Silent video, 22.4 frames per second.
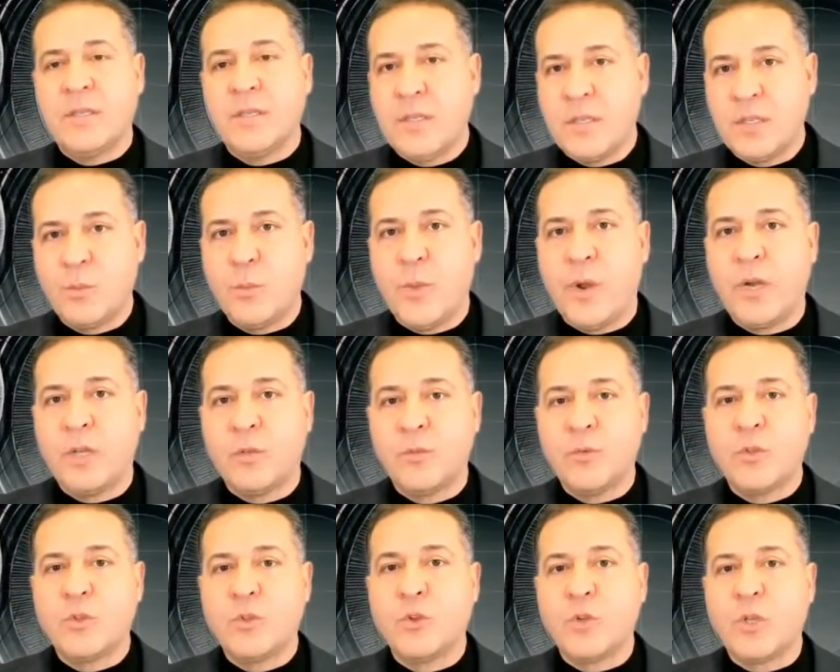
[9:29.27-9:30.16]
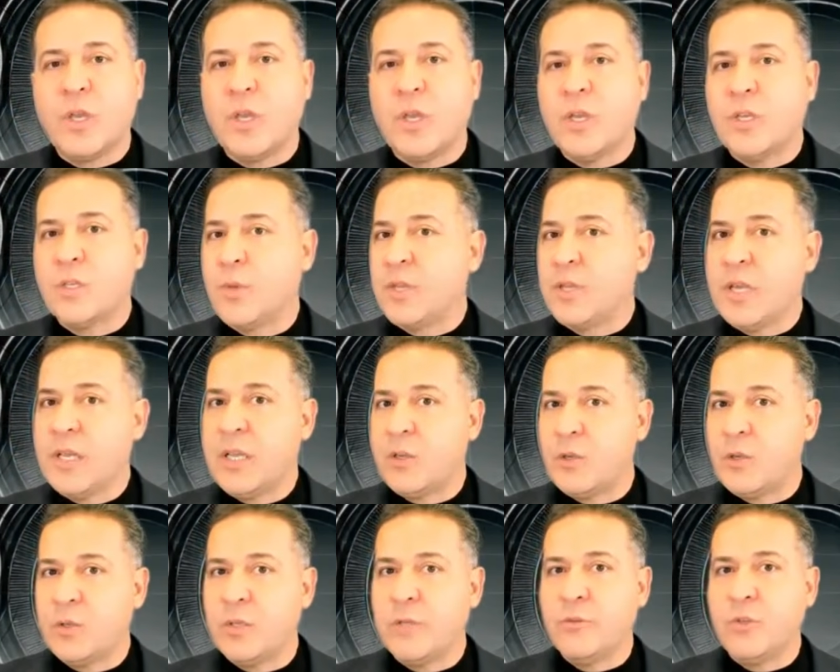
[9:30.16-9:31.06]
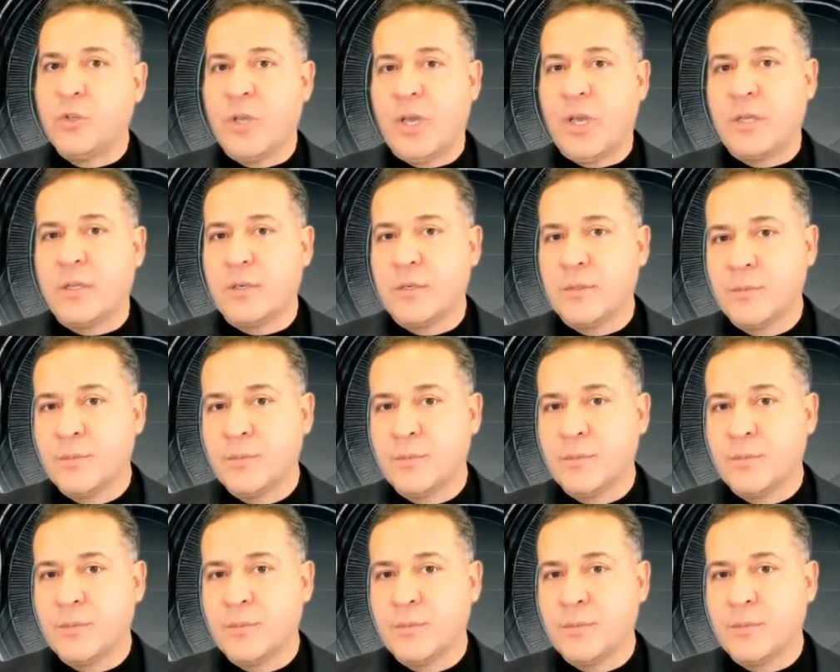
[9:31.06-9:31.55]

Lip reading: he's married with 2 kids, but they don't live together.